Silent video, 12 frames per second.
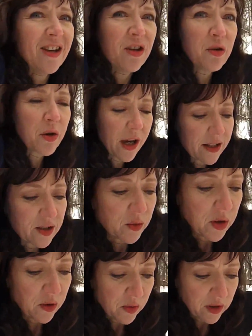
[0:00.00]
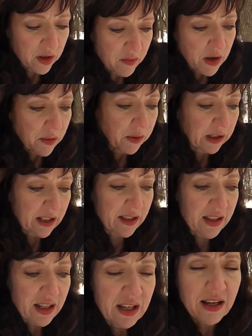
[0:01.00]
You guys wouldn't really be able to
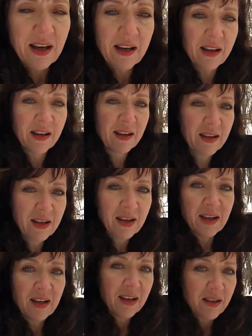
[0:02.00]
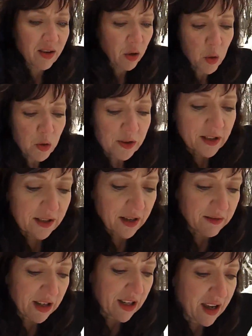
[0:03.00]
see the coolness
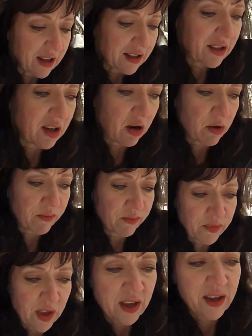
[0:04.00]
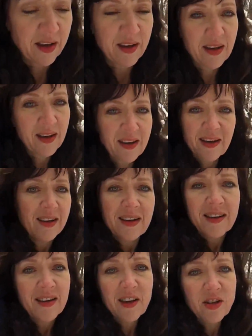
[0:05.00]
of it yet, so
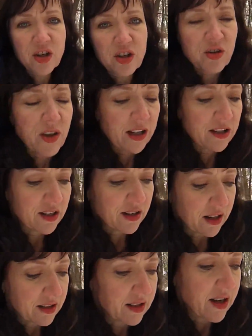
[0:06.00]
I'll just show that to you next